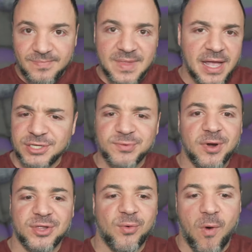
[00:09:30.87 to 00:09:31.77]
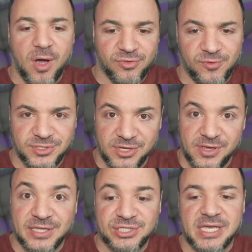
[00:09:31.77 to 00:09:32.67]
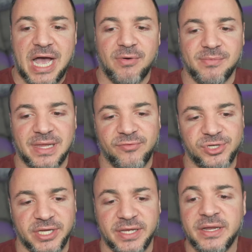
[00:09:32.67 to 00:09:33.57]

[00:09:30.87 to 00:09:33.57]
I just wanted to walk through it so you can see how I'm leveraging it.